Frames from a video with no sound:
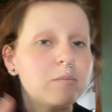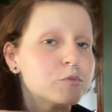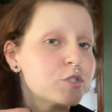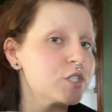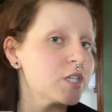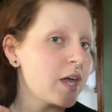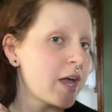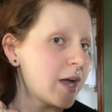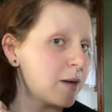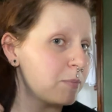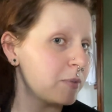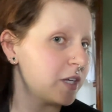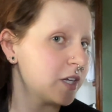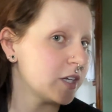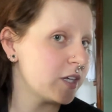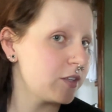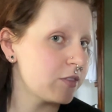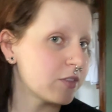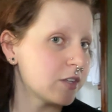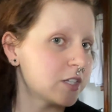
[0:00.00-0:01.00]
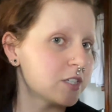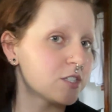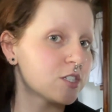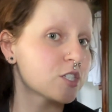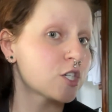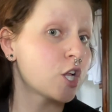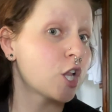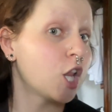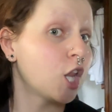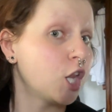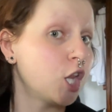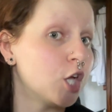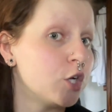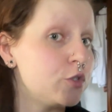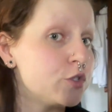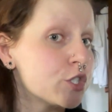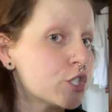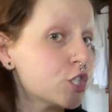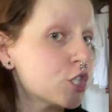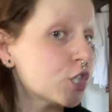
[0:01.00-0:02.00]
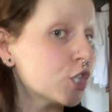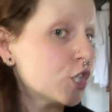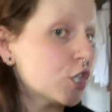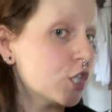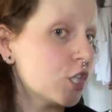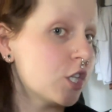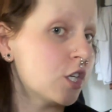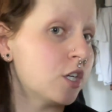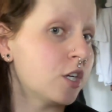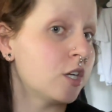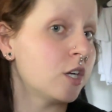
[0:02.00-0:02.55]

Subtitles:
just happy that it's closer.